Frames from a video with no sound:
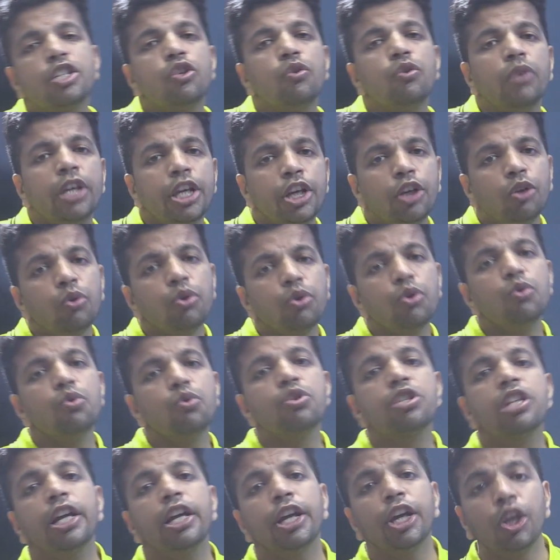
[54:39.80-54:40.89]
need to use
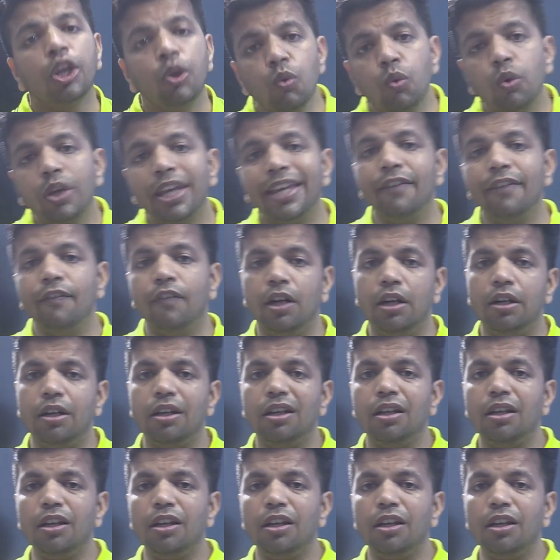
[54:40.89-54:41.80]
the new keyword.